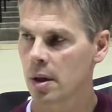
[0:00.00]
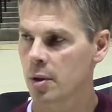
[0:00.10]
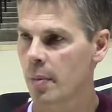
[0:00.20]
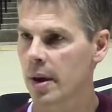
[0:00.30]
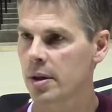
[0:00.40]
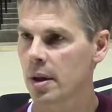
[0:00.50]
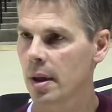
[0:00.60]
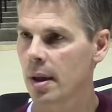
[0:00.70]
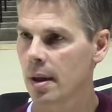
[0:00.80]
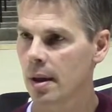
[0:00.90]

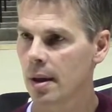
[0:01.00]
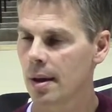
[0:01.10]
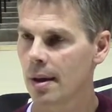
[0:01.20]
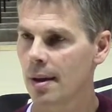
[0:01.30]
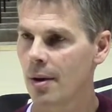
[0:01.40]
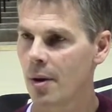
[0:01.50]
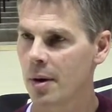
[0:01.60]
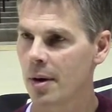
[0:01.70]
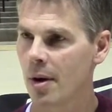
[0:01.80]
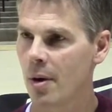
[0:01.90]
especially
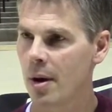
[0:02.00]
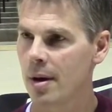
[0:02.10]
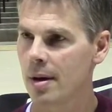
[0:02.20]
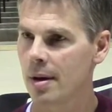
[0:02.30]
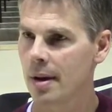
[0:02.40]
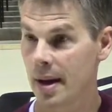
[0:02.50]
on